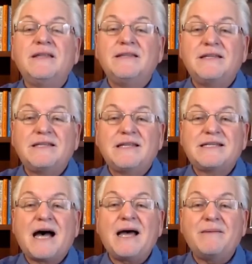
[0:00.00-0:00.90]
the the
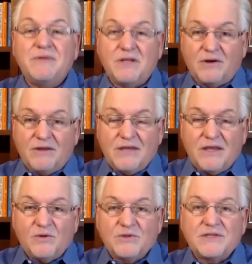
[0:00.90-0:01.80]
time you know
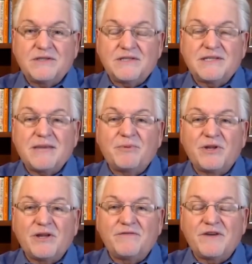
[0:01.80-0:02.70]
the old the
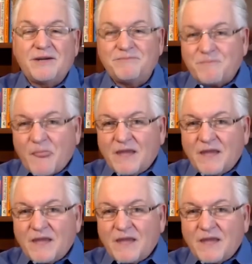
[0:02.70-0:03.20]
sample of um,